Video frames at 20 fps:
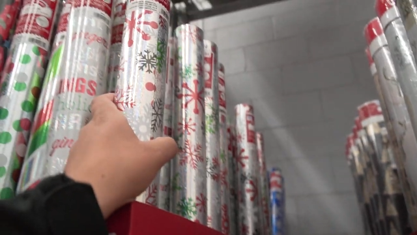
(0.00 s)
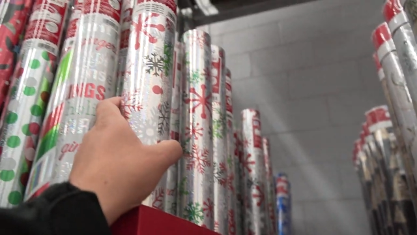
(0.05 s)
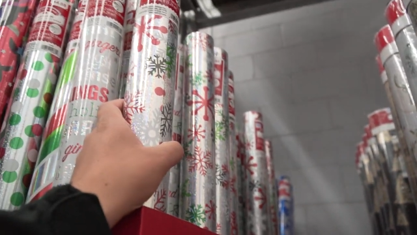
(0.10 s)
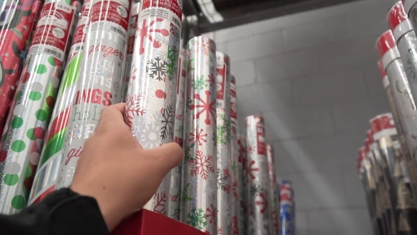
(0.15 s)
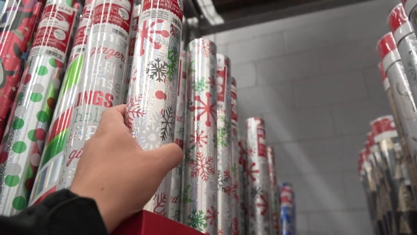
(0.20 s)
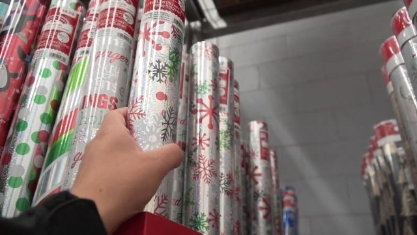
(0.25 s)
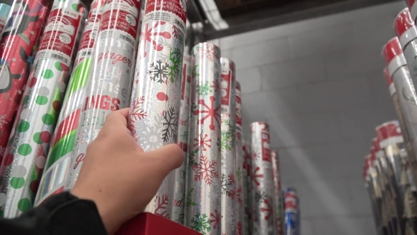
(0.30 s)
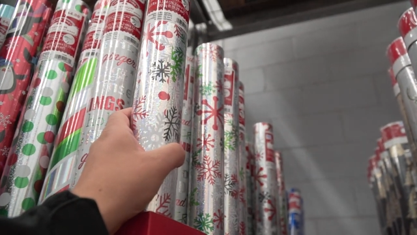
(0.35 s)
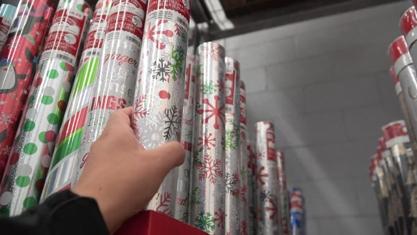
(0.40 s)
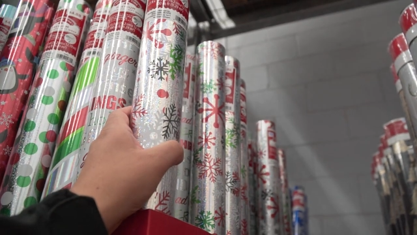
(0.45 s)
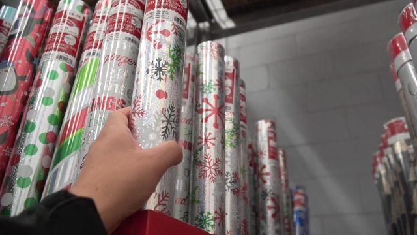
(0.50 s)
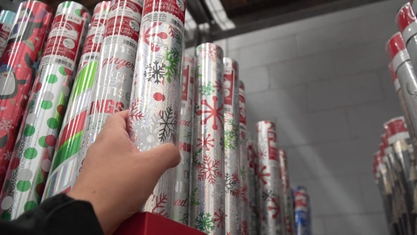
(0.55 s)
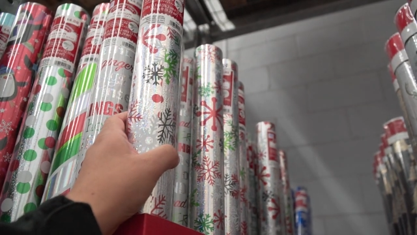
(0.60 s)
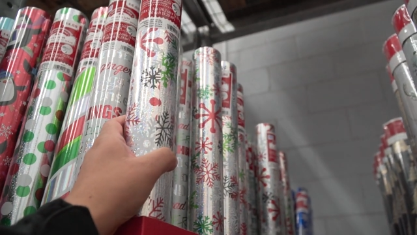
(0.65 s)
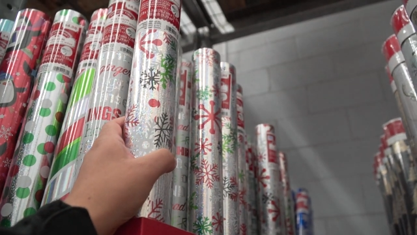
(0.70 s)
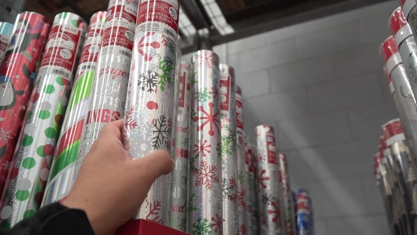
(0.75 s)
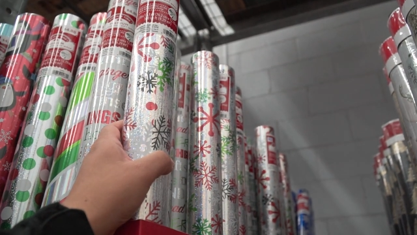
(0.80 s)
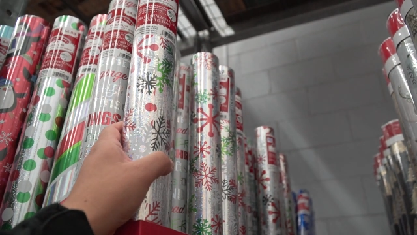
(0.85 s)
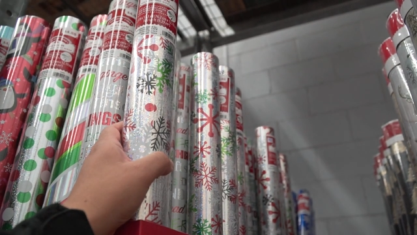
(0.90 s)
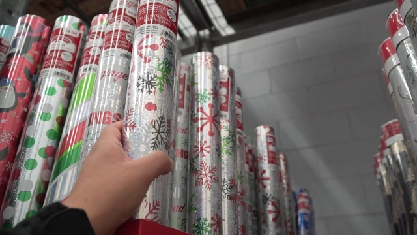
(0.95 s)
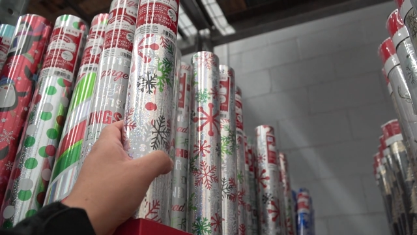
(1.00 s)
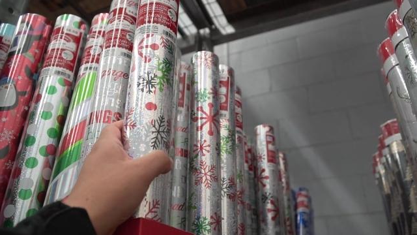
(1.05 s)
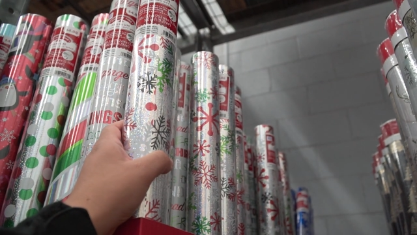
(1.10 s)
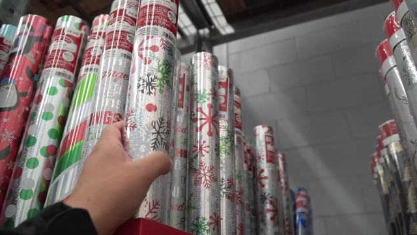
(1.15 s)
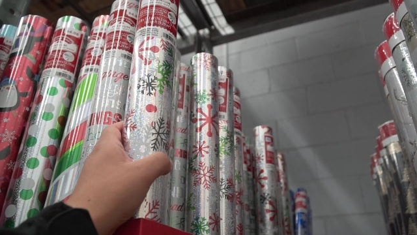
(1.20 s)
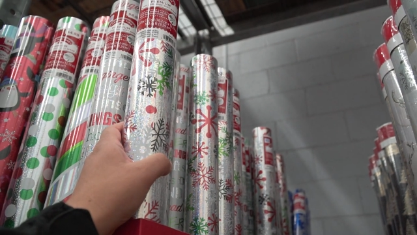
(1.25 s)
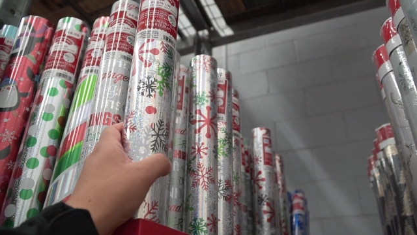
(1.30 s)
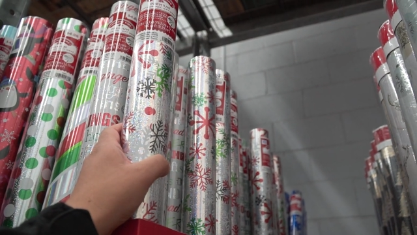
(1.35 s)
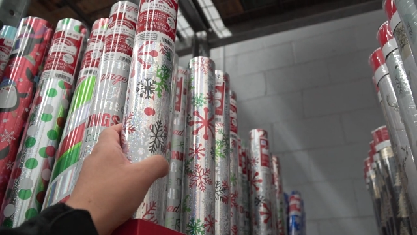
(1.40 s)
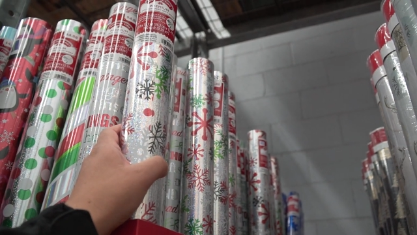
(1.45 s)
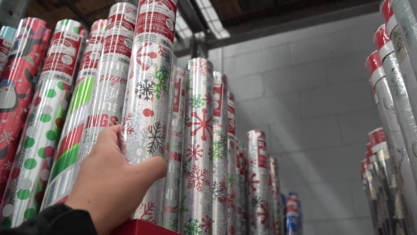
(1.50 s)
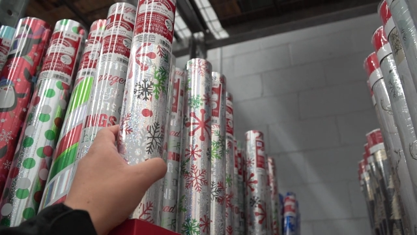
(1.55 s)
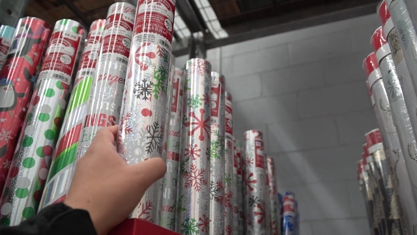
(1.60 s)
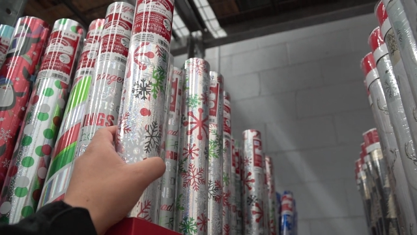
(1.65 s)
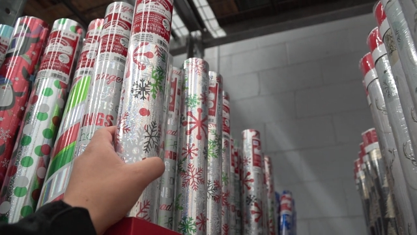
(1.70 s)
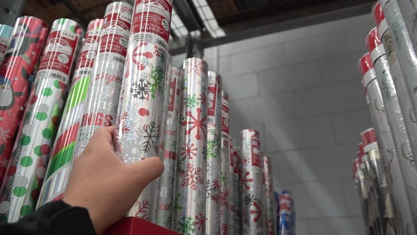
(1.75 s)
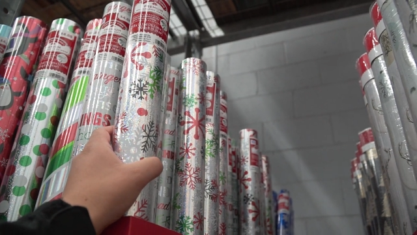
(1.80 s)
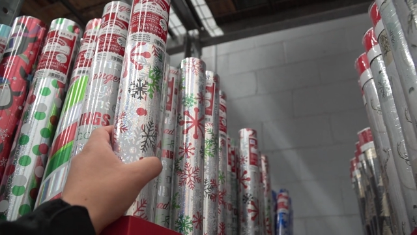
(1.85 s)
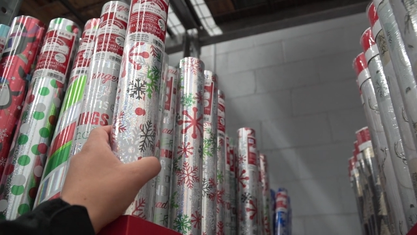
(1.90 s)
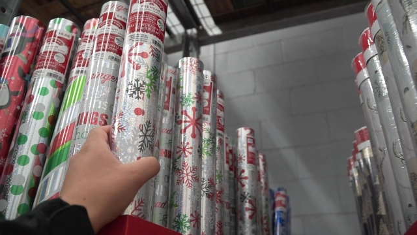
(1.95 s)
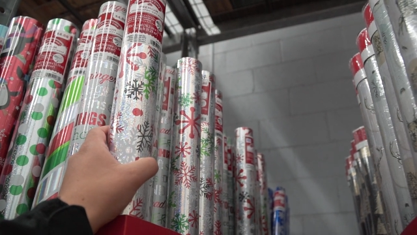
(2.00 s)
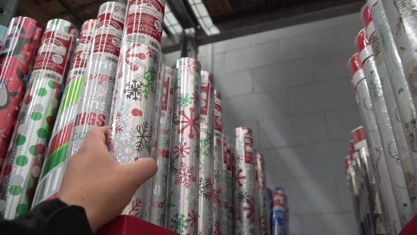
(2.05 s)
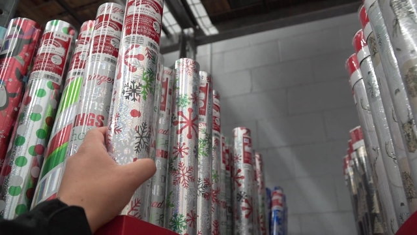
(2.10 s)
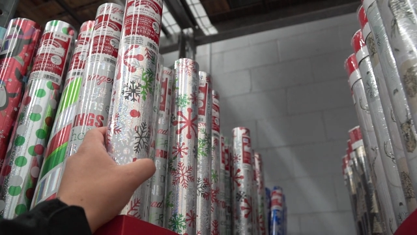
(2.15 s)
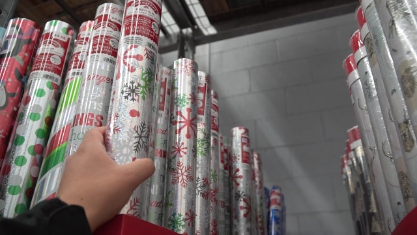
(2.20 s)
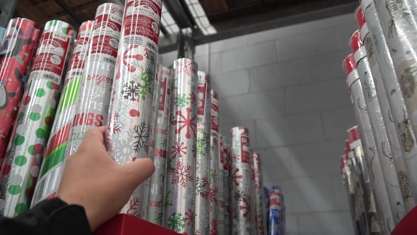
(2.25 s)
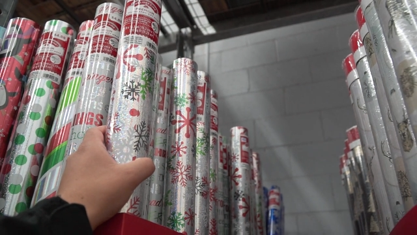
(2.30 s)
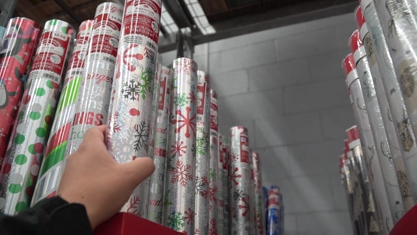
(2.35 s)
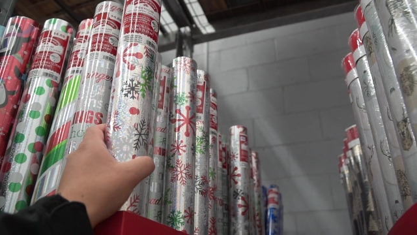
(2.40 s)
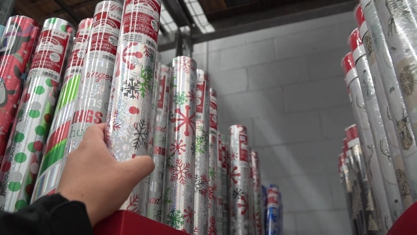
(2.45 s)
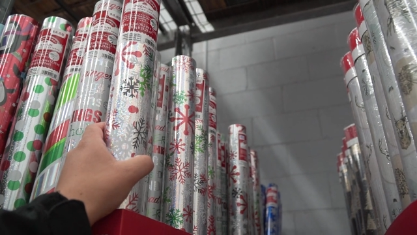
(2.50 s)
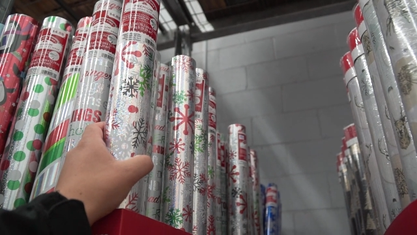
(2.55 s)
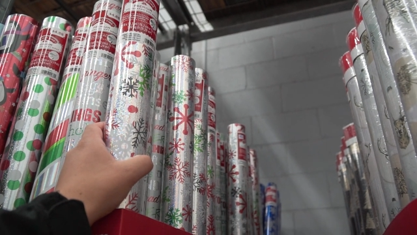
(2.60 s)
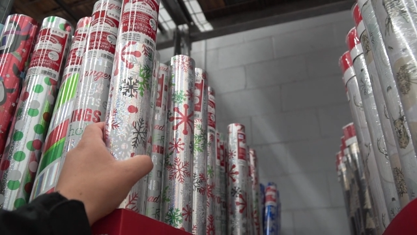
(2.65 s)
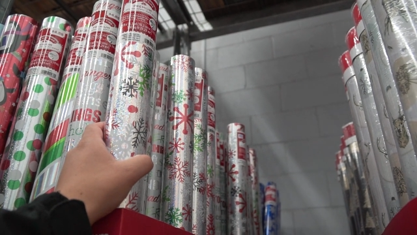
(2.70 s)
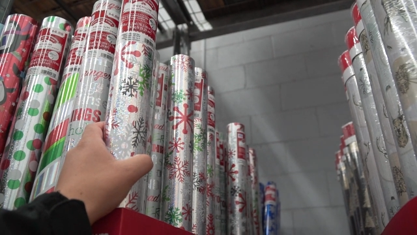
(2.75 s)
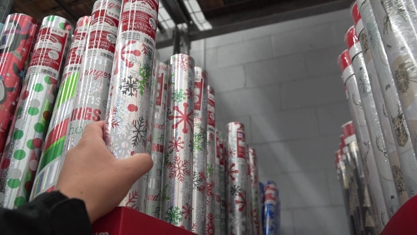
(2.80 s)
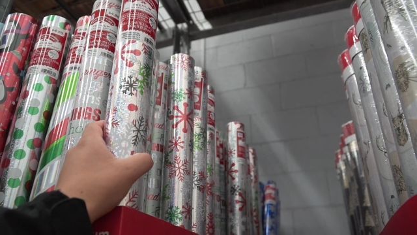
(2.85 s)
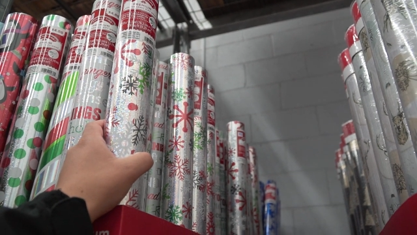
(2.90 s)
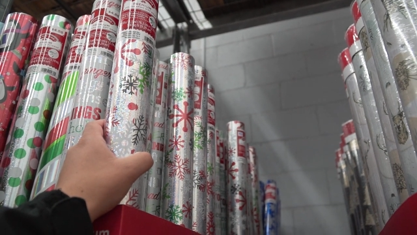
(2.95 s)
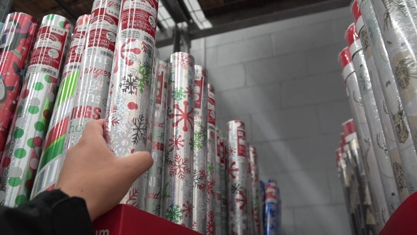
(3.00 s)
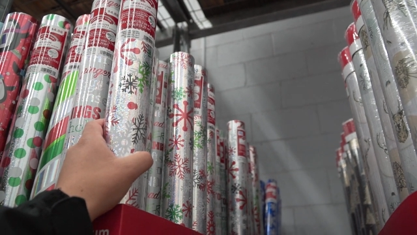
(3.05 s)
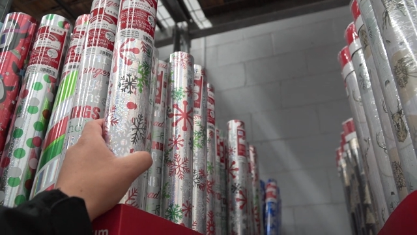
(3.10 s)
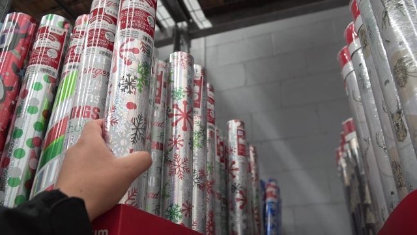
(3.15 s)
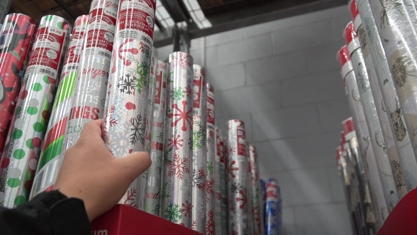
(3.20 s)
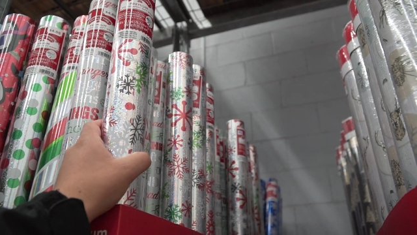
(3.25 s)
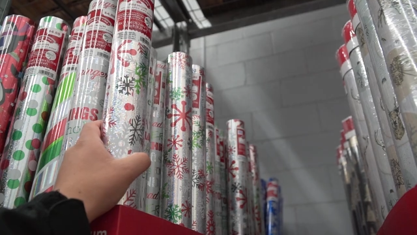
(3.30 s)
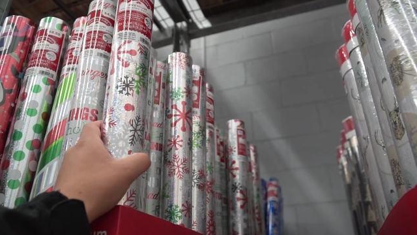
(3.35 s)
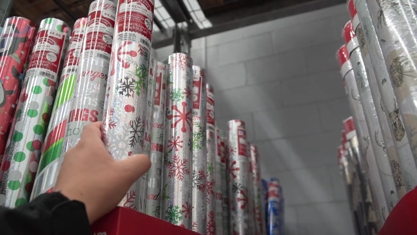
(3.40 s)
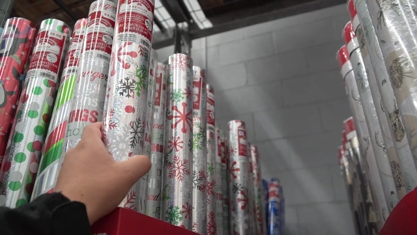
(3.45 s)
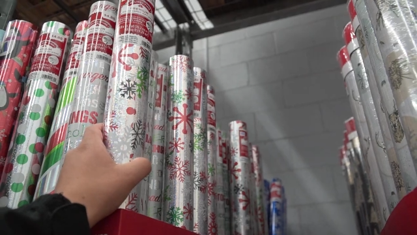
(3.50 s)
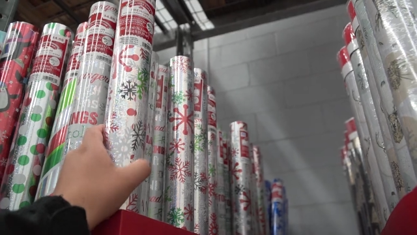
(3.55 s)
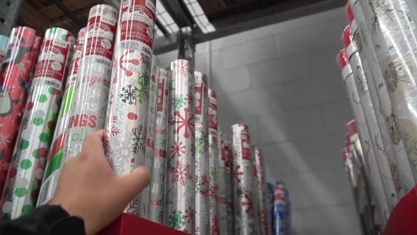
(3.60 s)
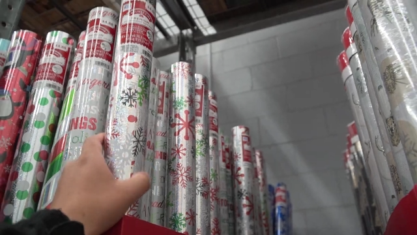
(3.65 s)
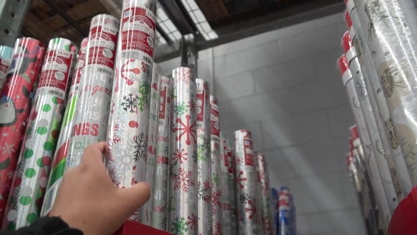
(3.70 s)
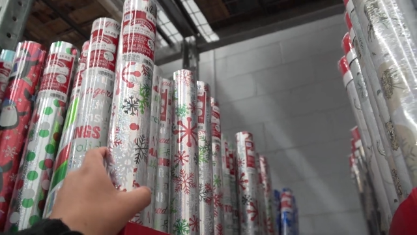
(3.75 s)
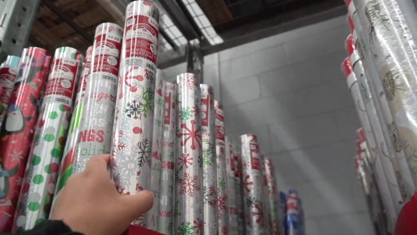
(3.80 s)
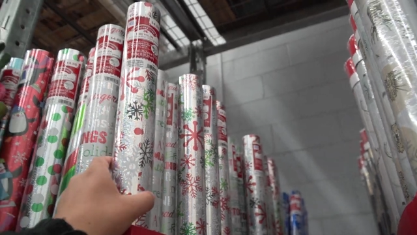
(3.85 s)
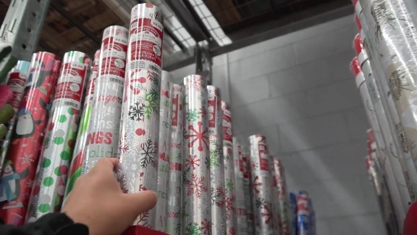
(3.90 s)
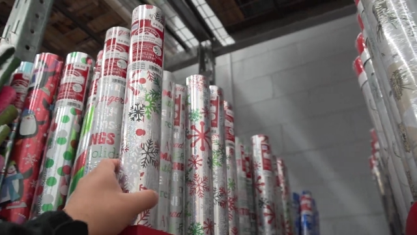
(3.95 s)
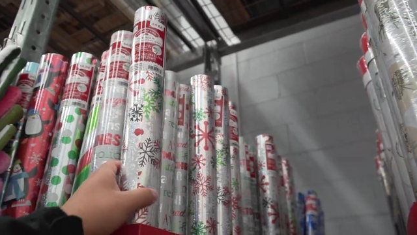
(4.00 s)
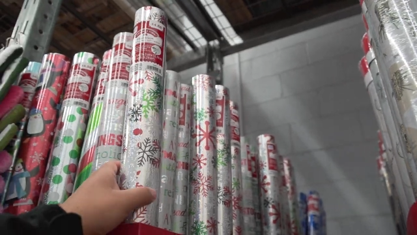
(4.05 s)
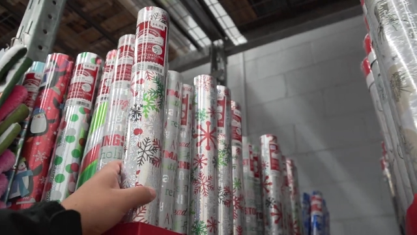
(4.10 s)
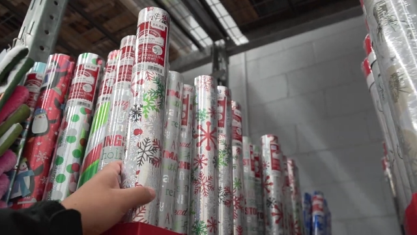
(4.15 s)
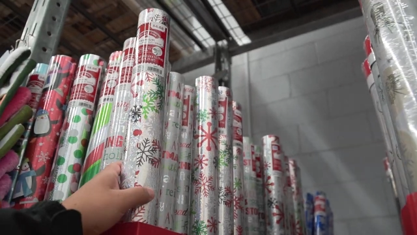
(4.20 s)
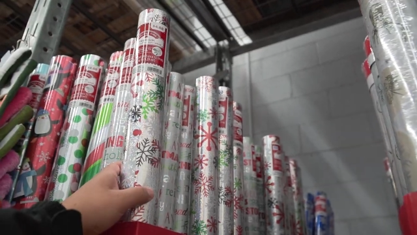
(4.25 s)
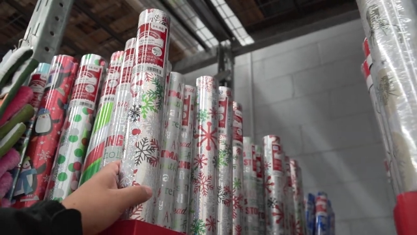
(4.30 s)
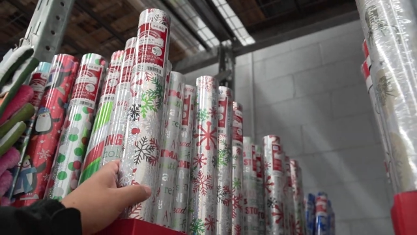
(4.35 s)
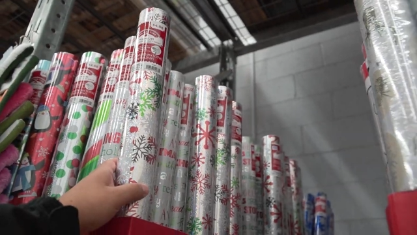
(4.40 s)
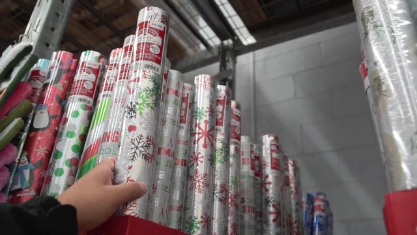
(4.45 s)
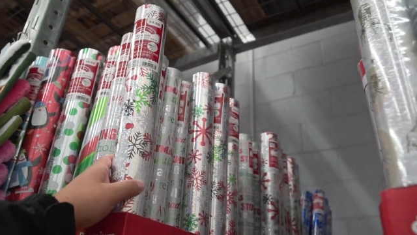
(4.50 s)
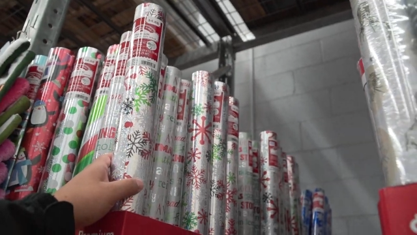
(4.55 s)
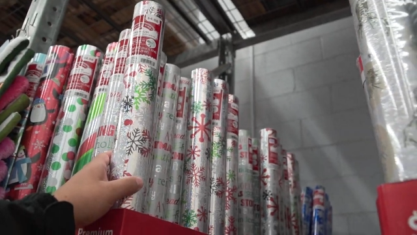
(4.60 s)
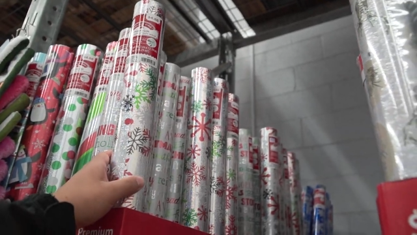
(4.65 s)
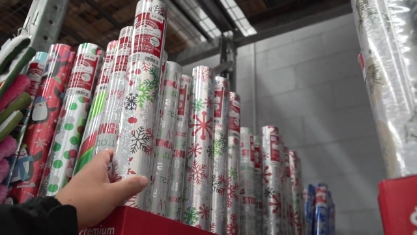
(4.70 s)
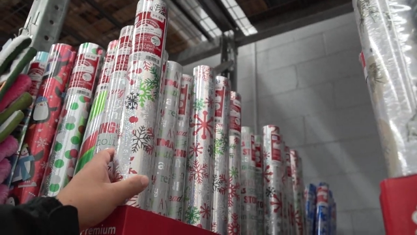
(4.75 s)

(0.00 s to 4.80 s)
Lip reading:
[unreadable: no face in view]